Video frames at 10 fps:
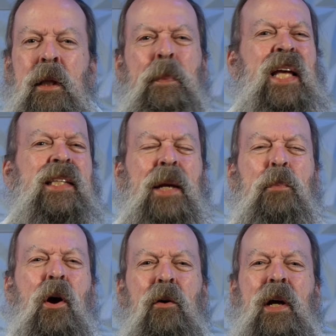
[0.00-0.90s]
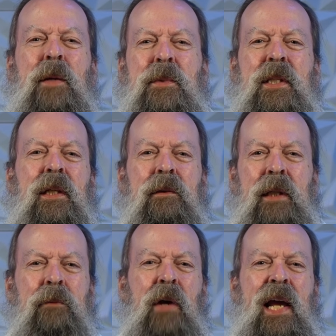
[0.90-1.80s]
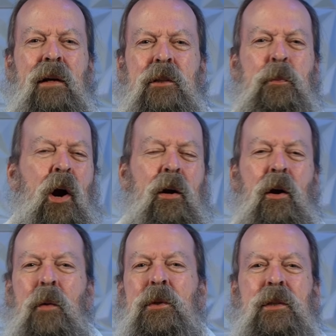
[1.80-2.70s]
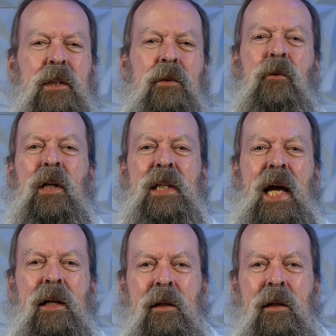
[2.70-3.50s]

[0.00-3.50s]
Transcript: The PC programs that, that ran smart homes just weren't that